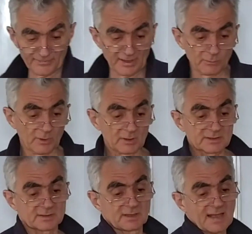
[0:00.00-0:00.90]
3
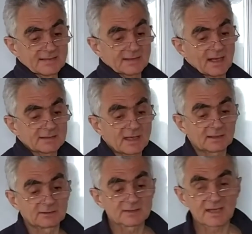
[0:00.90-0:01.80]
was less
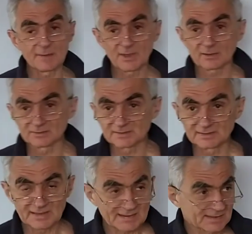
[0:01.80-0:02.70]
hazardous chemical
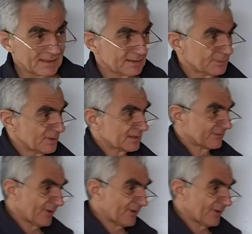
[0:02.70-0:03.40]
synthesis, means